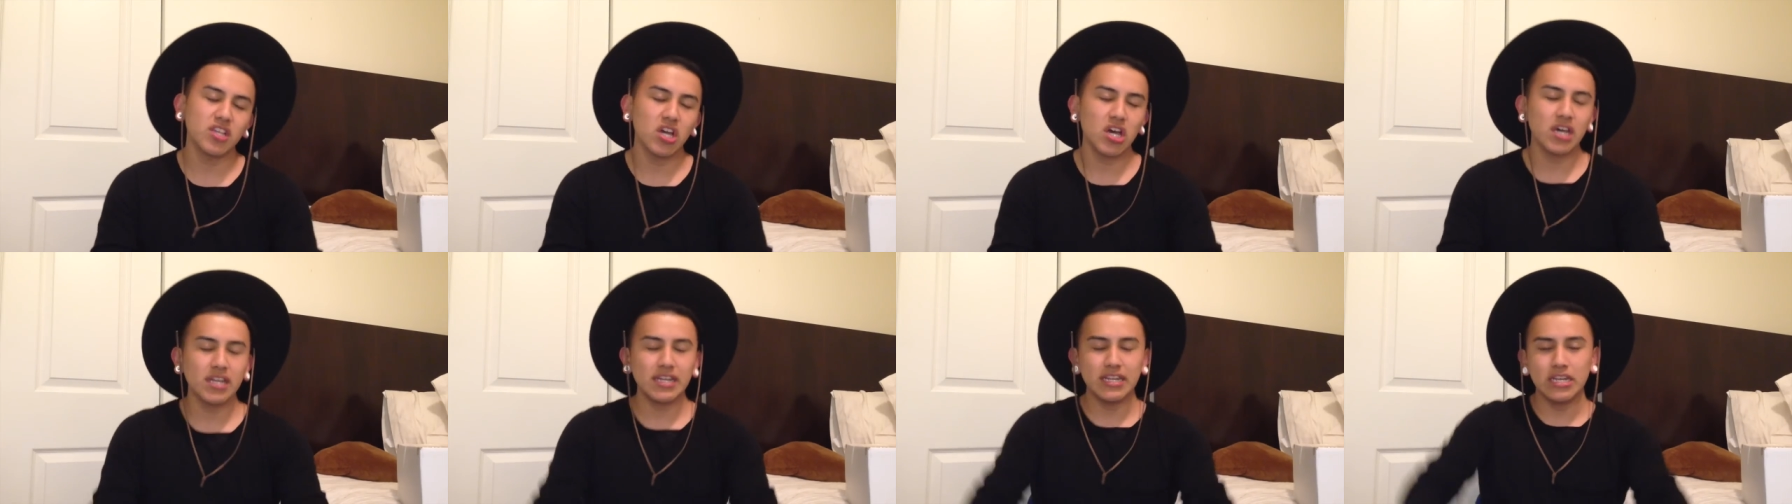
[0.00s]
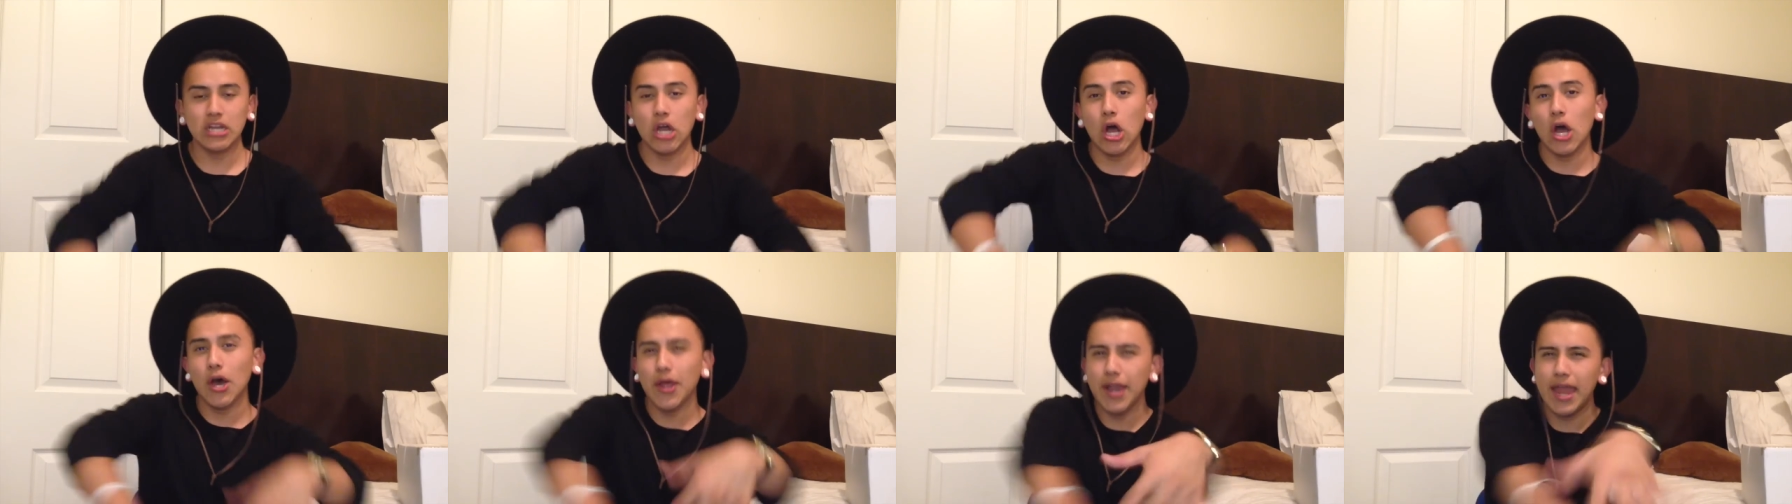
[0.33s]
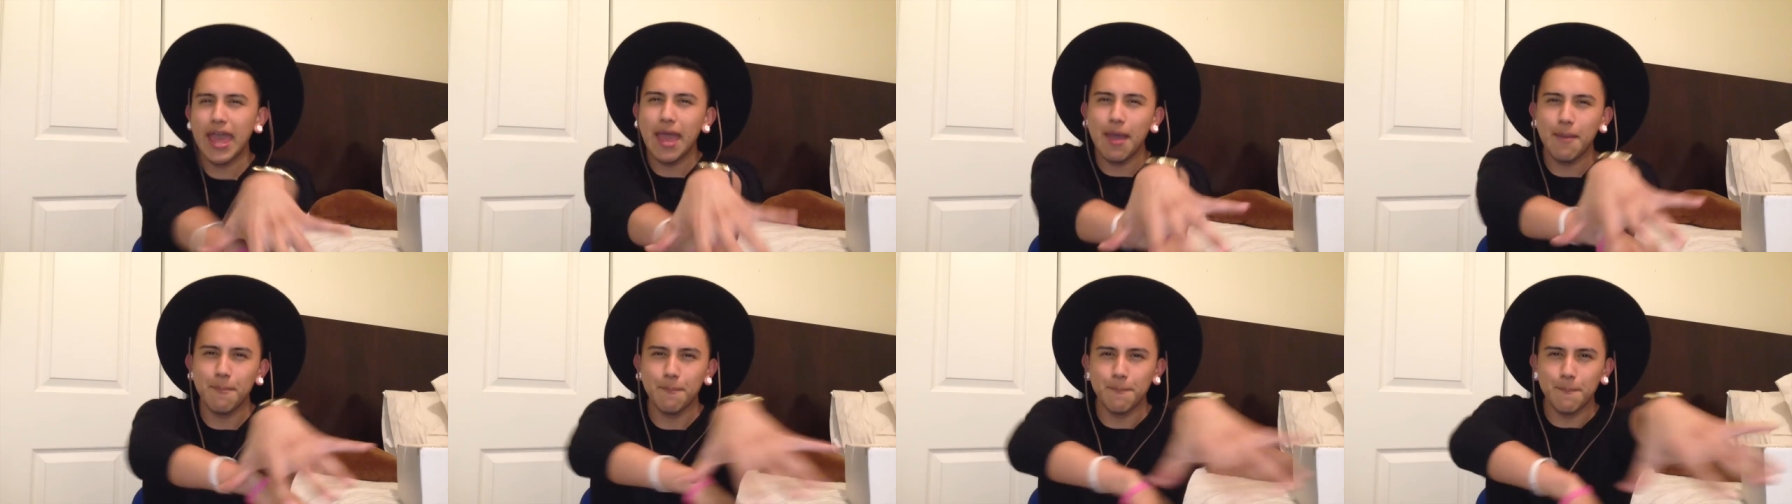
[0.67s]
on and all
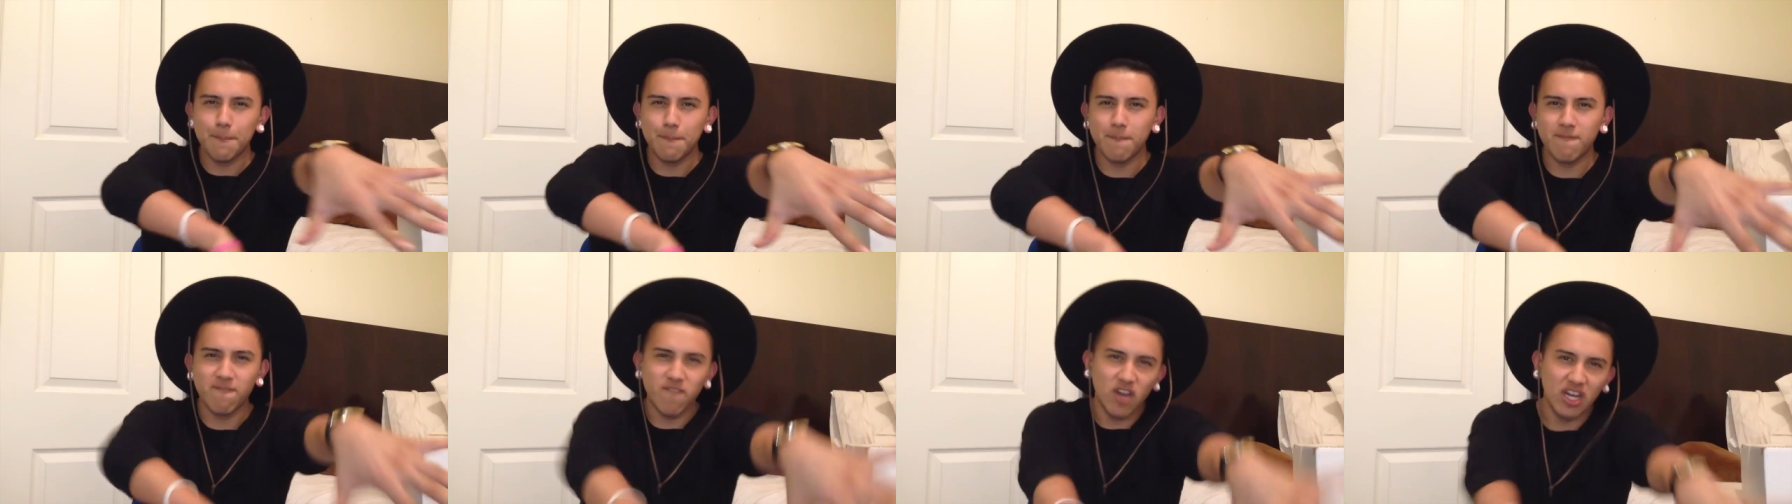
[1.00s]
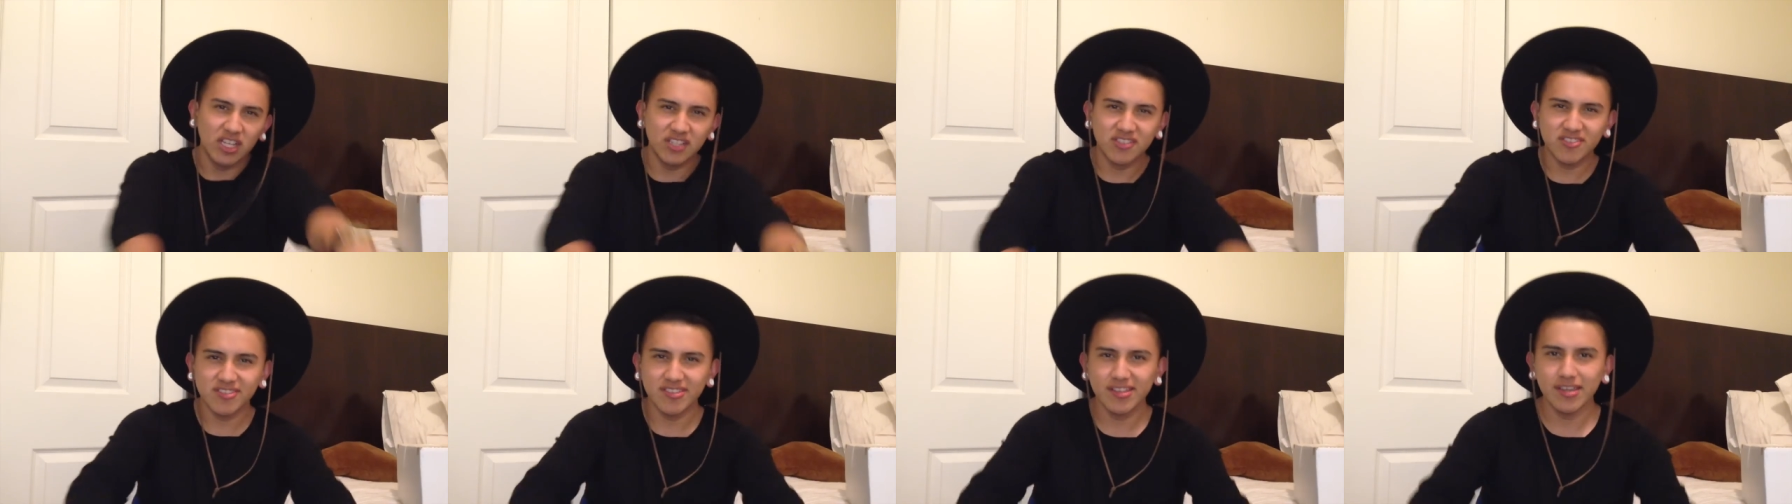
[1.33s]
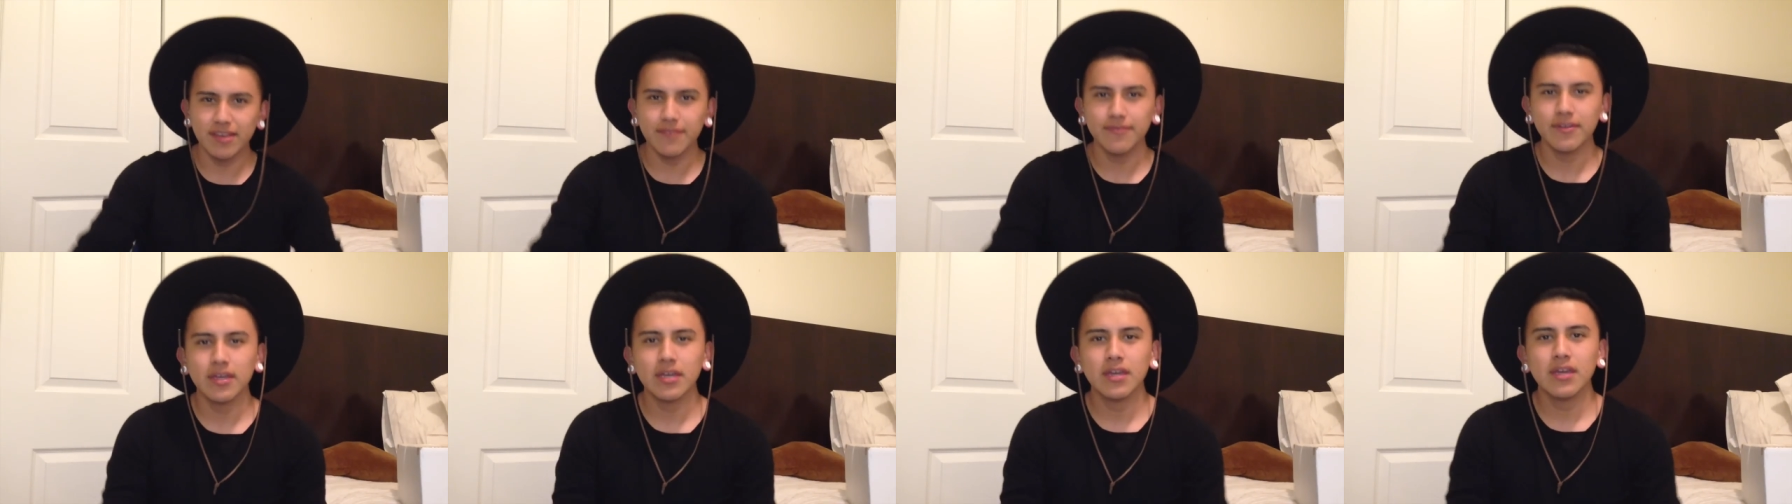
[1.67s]
that fun
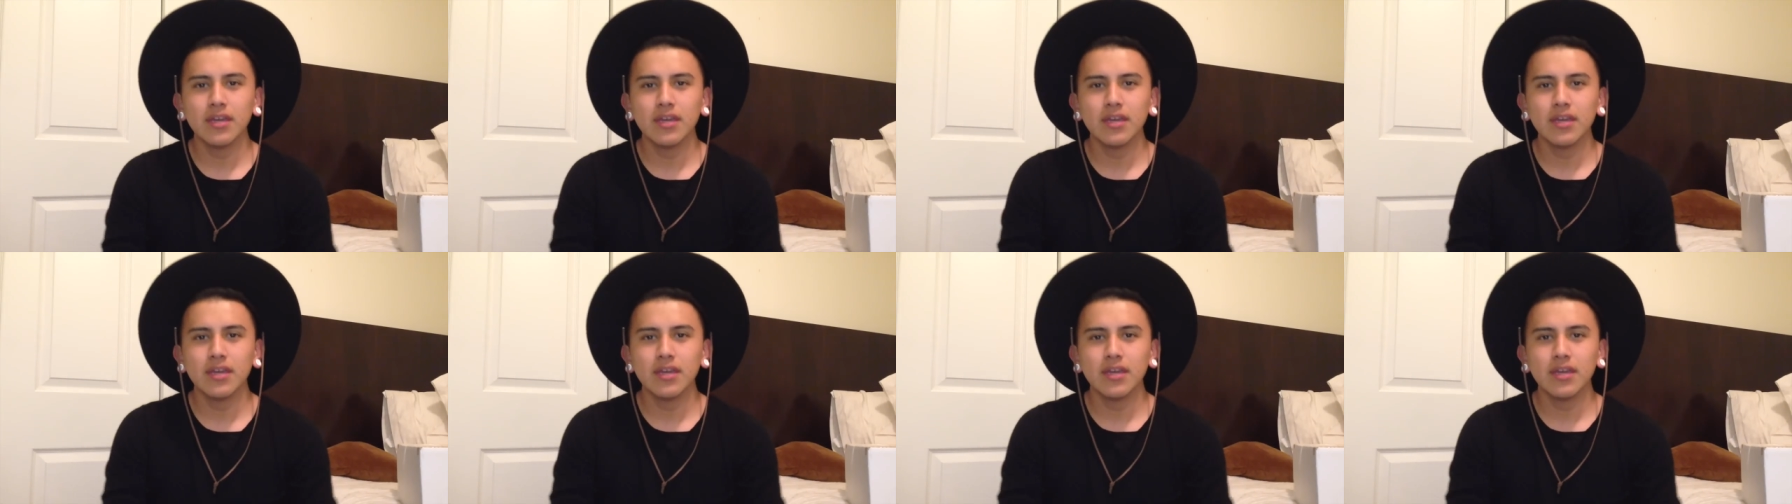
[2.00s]
stuff,